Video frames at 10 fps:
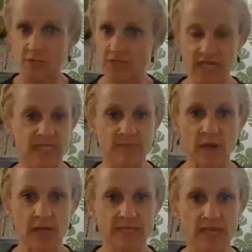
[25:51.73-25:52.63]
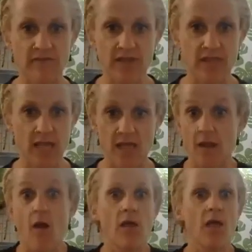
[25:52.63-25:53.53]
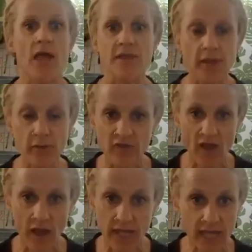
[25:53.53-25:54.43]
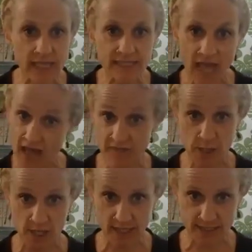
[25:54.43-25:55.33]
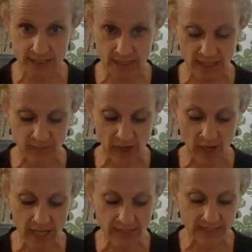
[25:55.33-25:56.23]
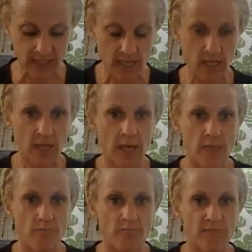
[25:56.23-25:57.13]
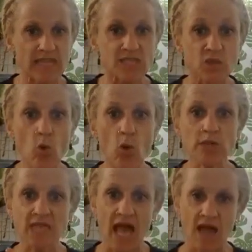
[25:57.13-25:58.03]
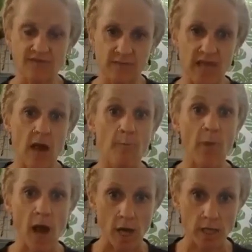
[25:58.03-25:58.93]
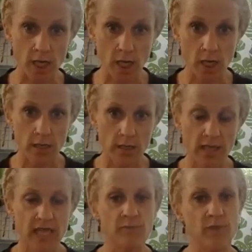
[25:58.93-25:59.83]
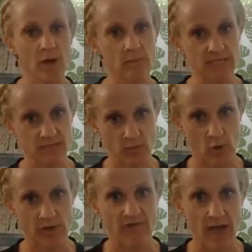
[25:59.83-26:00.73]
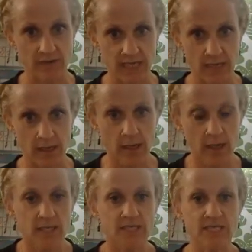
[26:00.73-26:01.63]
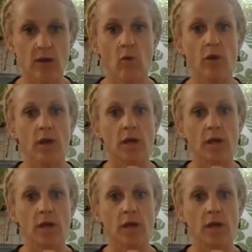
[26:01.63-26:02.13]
to experience everything that all other Utah kids have the chance to experience, schools have to be a partner in permanent supportive housing. So